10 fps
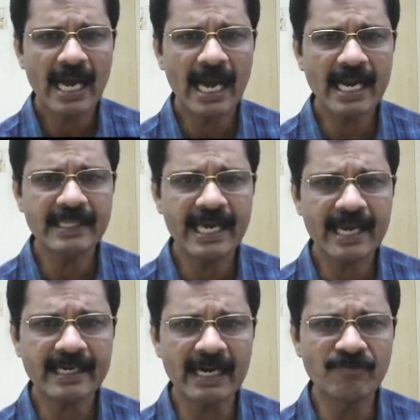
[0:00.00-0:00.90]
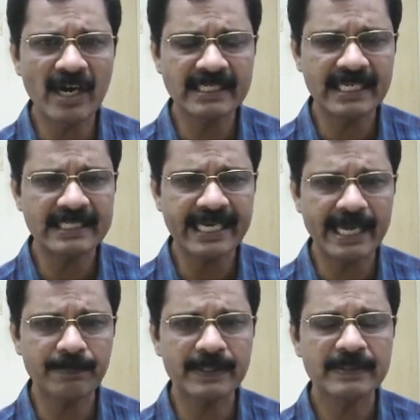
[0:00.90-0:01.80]
and they are convergent
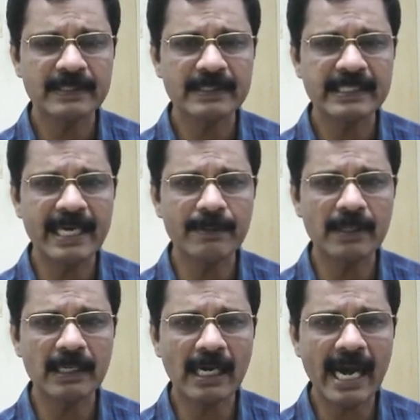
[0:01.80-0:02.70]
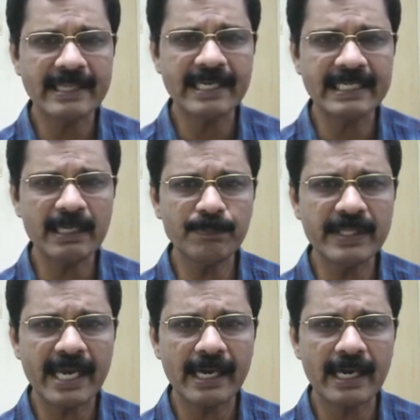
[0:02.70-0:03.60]
type. They at the tip
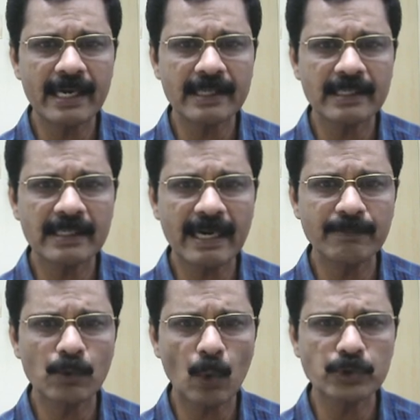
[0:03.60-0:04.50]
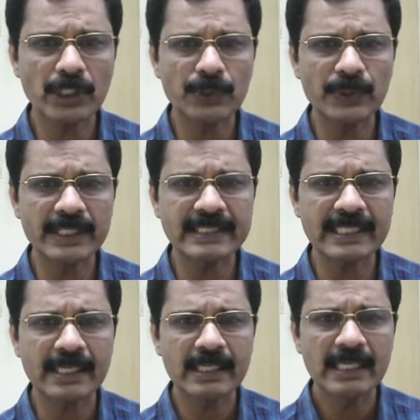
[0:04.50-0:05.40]
they are come closer to each
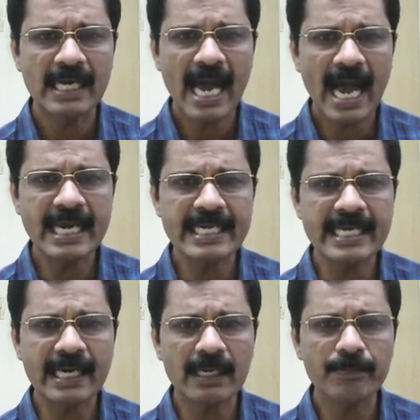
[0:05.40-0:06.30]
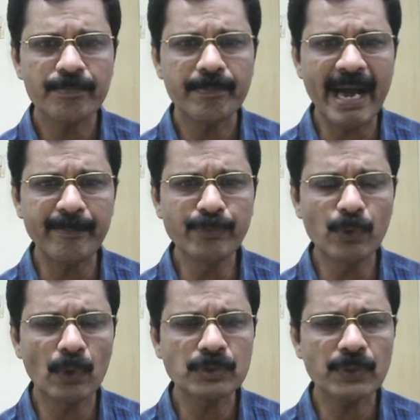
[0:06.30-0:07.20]
other. And here bamboo
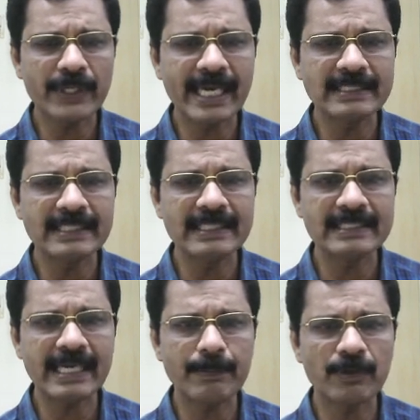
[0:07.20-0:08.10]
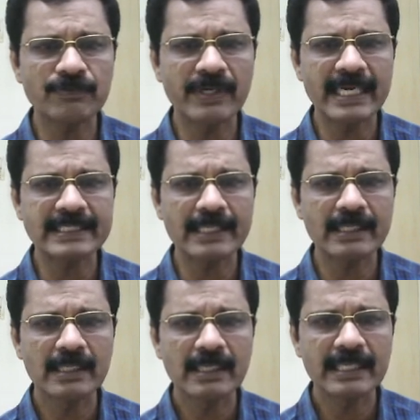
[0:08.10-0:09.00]
also you can see this type of venation.
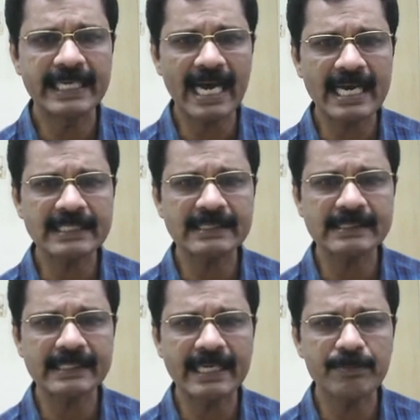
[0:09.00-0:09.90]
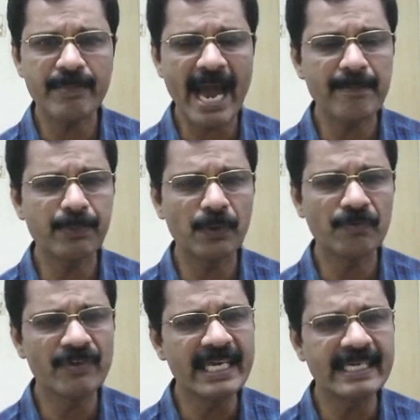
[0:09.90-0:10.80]
Grasses and bamboo,
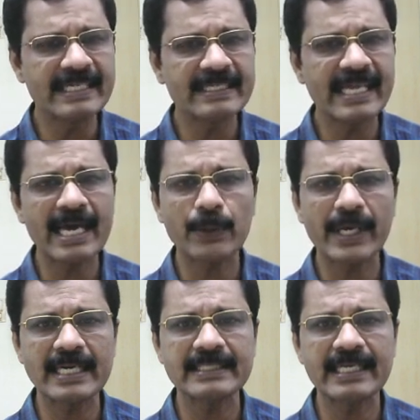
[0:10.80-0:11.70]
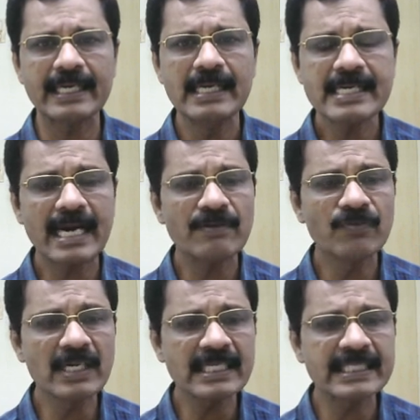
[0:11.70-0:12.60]
wheat, there you can see
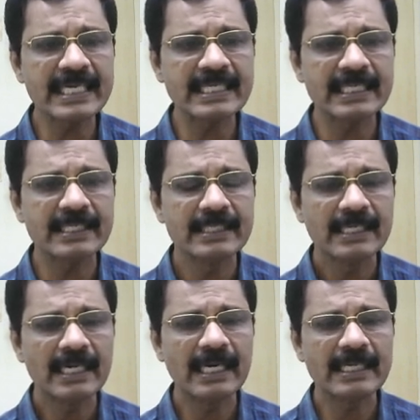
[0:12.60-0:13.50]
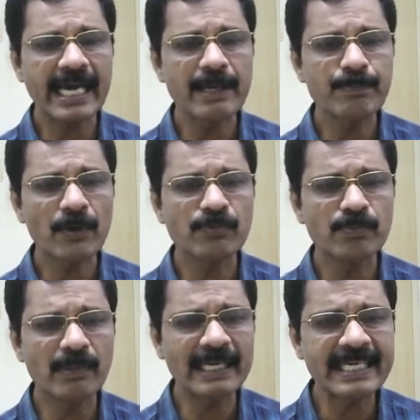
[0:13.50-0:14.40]
convergent type of
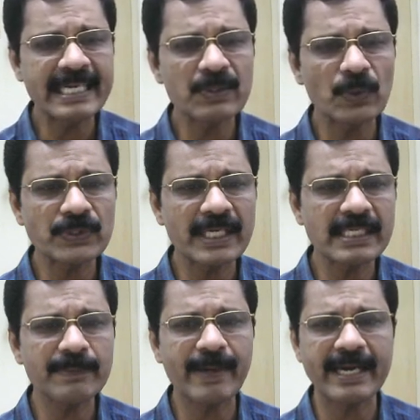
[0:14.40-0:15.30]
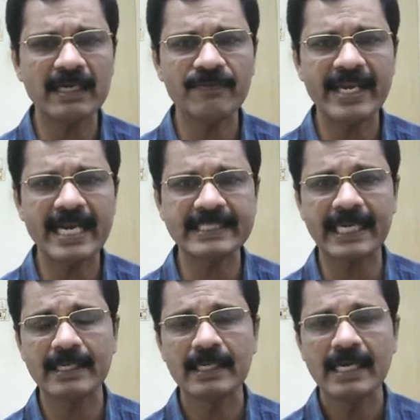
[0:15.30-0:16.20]
multicostate parallel
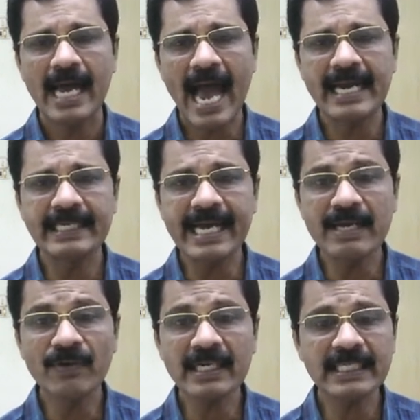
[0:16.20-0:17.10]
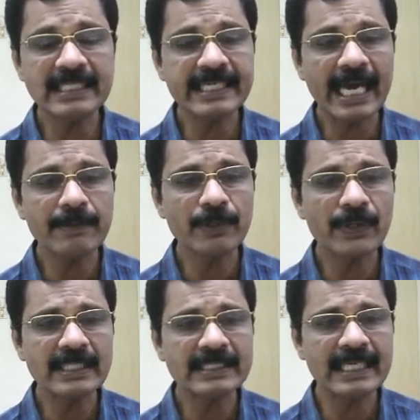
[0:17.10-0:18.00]
venation. And a divergent type you
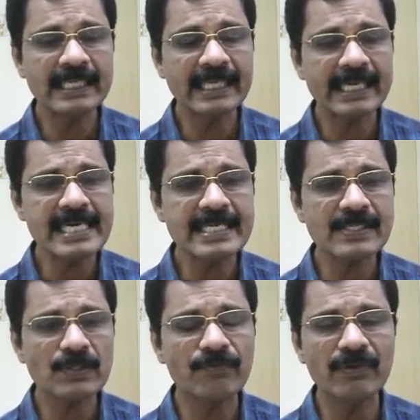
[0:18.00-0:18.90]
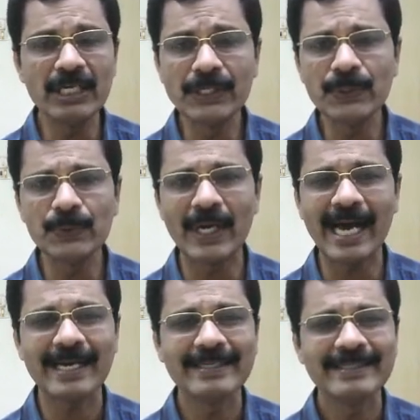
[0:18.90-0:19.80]
can see in the case of
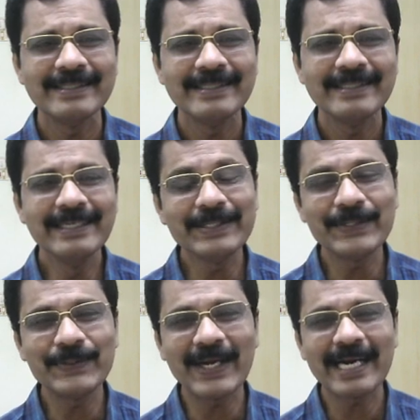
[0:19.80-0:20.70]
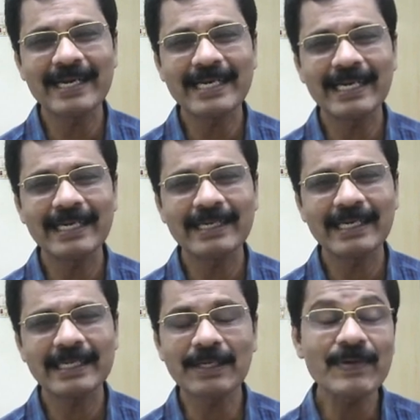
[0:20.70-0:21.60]
licula. Licula,
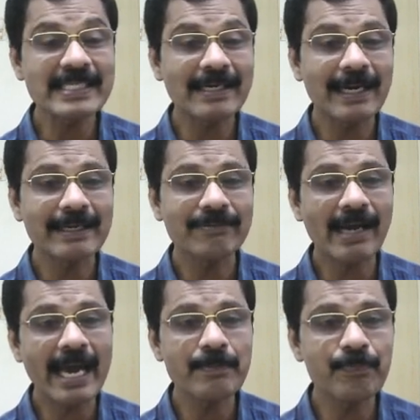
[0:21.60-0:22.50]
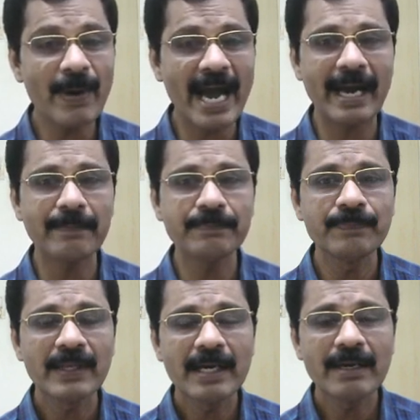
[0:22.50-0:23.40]
otherwise called fan palm.
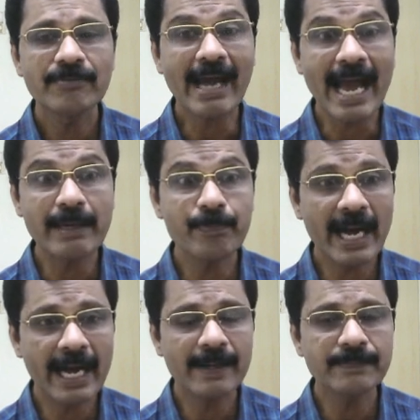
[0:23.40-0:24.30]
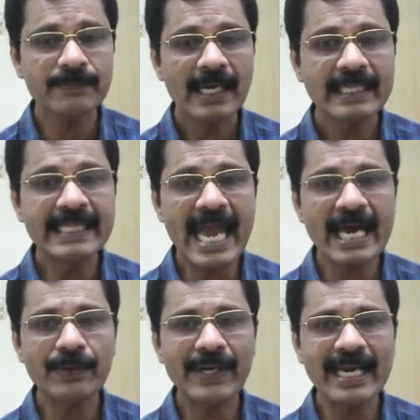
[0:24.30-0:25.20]
Fan palm,
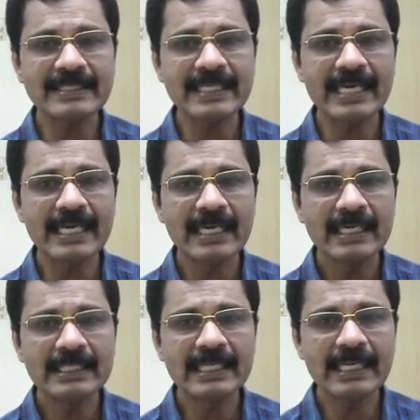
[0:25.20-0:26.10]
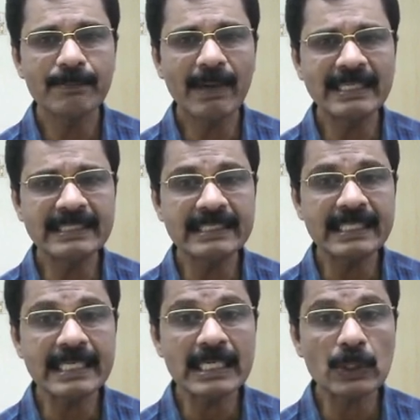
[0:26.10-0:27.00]
there you can see the
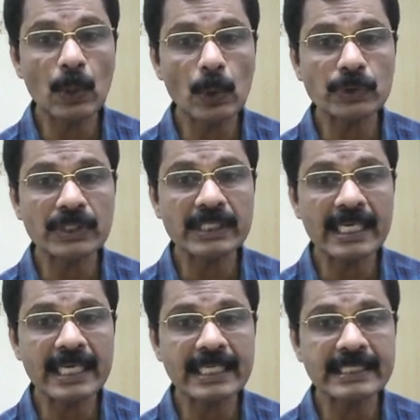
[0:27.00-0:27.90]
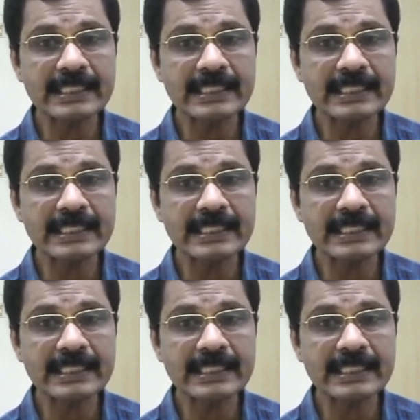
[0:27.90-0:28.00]
multicostate